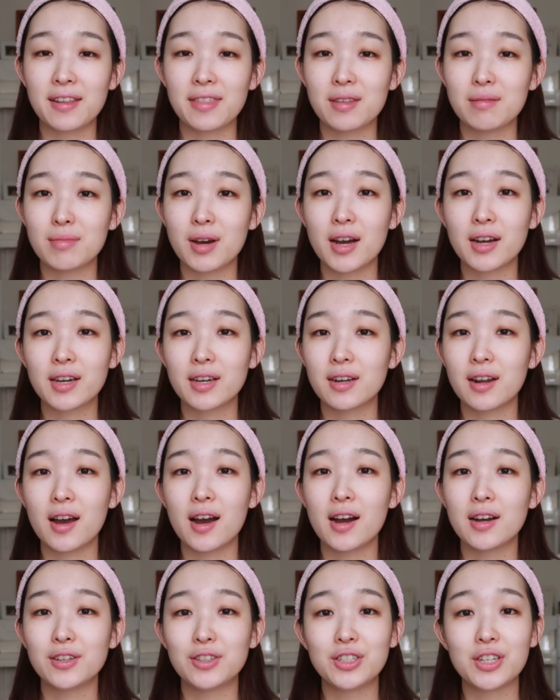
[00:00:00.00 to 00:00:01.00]
in the market
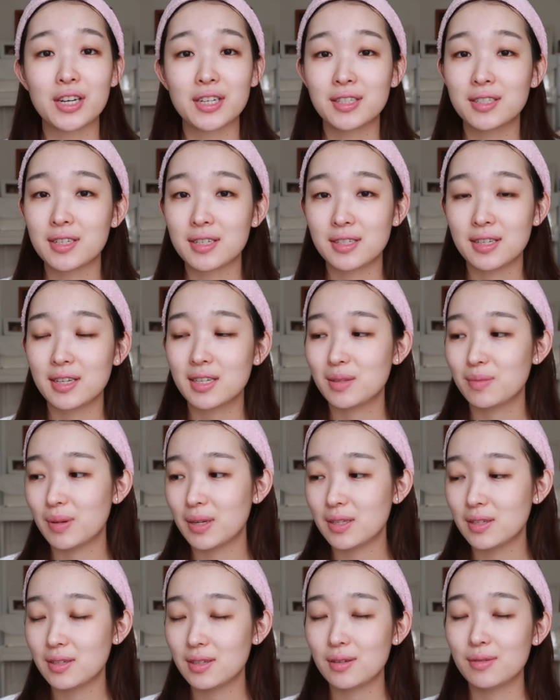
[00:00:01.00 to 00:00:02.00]
are just as
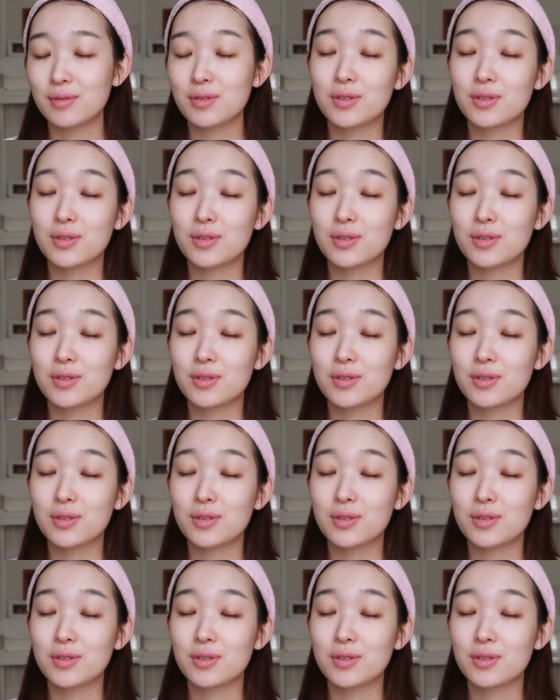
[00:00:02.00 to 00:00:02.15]
expensive.